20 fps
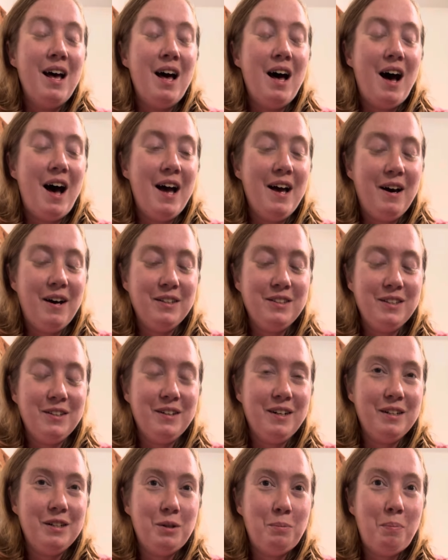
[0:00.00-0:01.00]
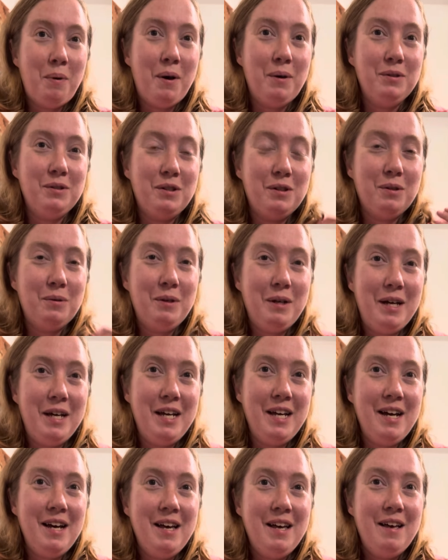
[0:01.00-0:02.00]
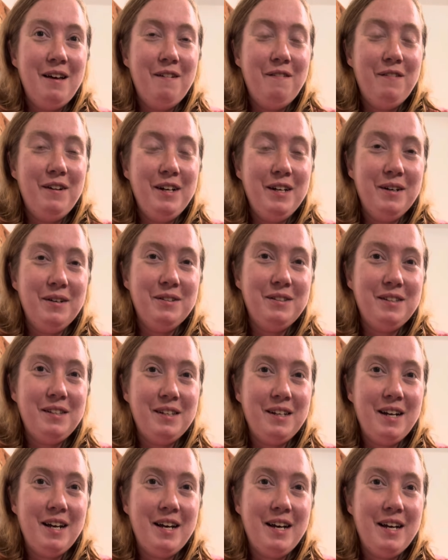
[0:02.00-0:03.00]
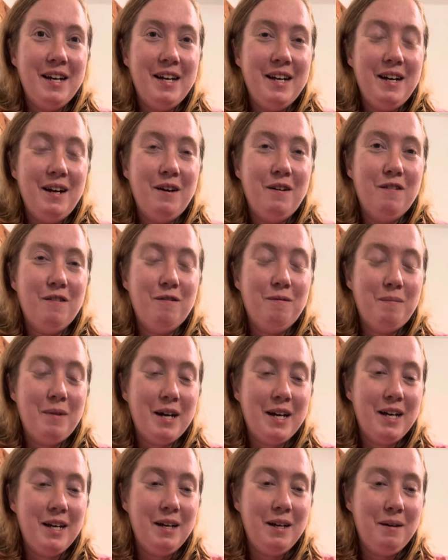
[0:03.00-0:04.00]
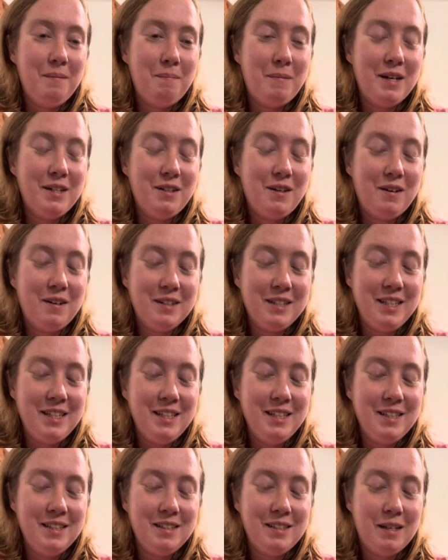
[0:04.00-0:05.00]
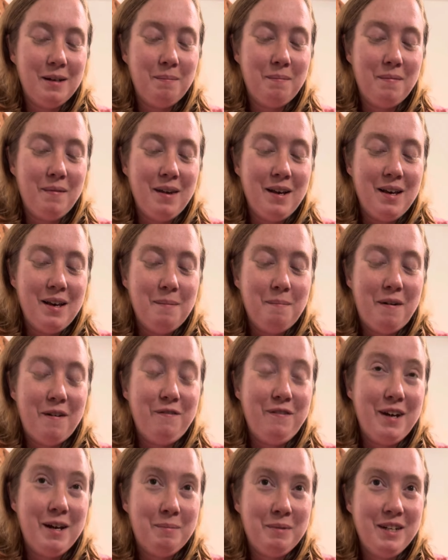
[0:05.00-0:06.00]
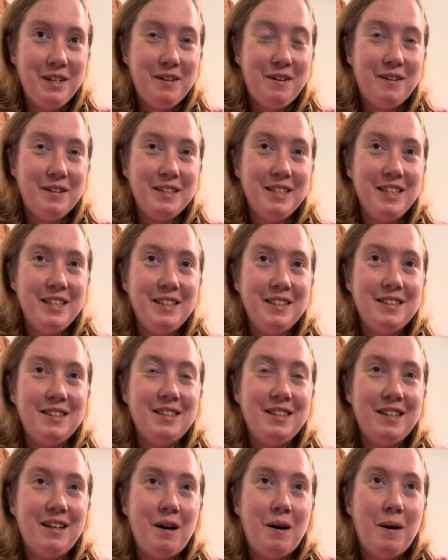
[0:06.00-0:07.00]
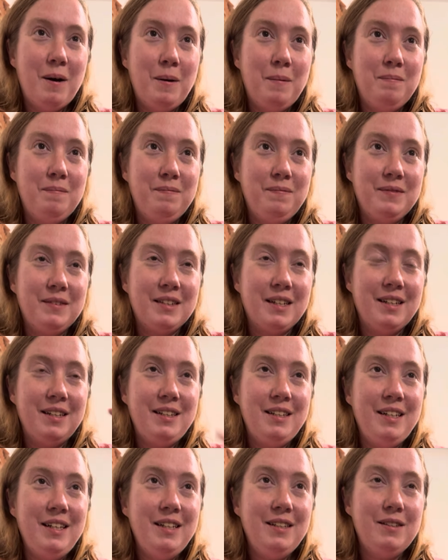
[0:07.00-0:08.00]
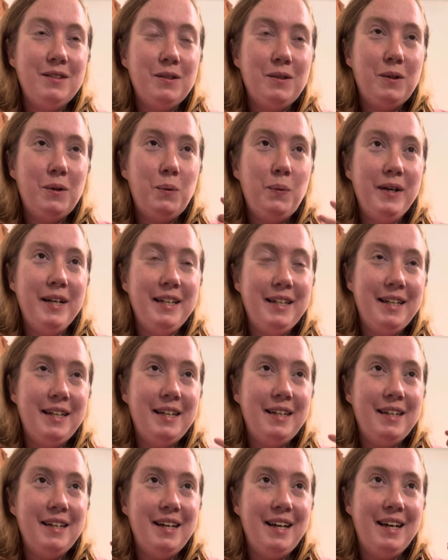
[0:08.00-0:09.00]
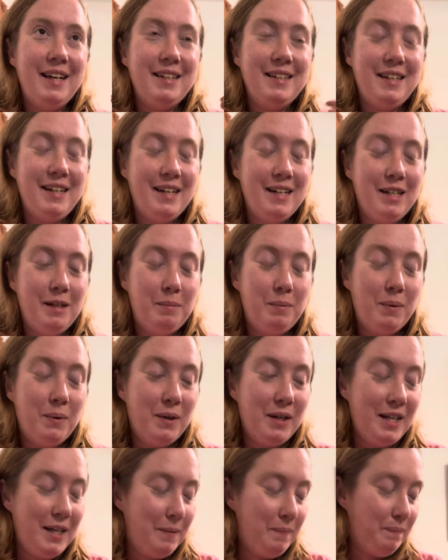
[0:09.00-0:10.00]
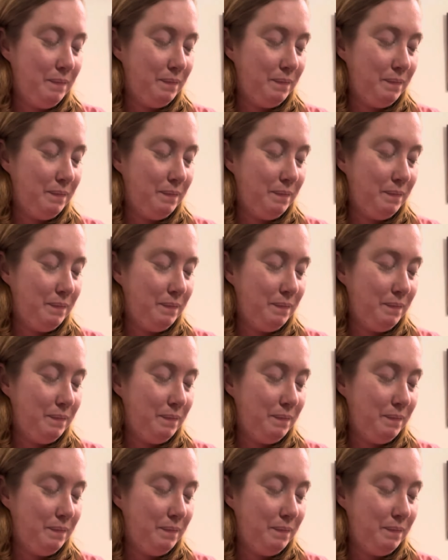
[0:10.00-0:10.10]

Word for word: I also got to post three videos today of my, my doggies and my family doggies, um, Diesel, Wicket, and Danny Boy.